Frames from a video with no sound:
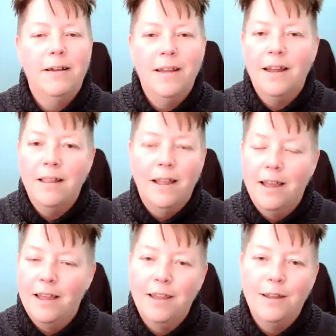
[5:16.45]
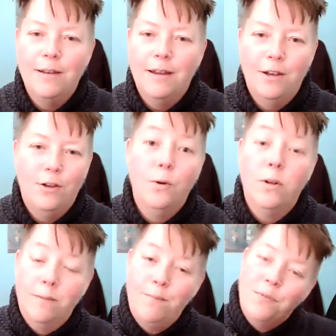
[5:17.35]
Not a lot. I do
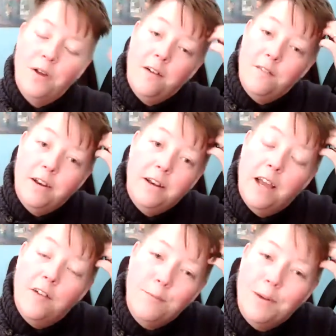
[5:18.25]
it often enough,